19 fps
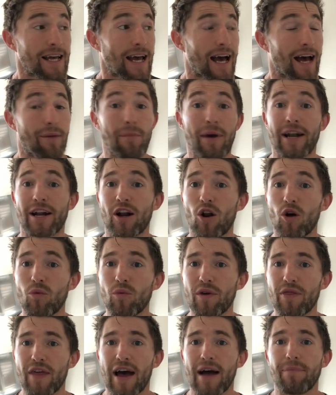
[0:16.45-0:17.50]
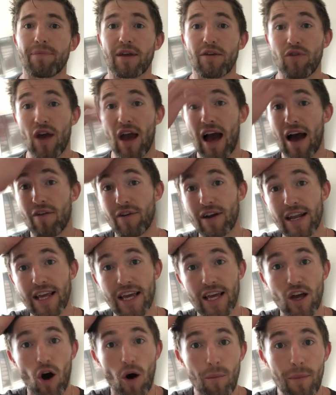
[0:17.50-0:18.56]
And along with that, if you have any
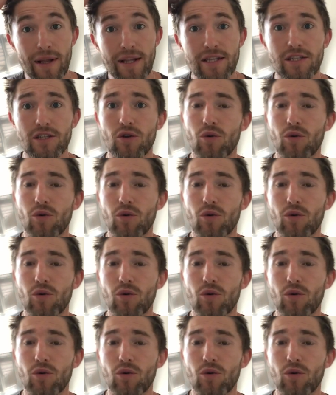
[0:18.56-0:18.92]
comments,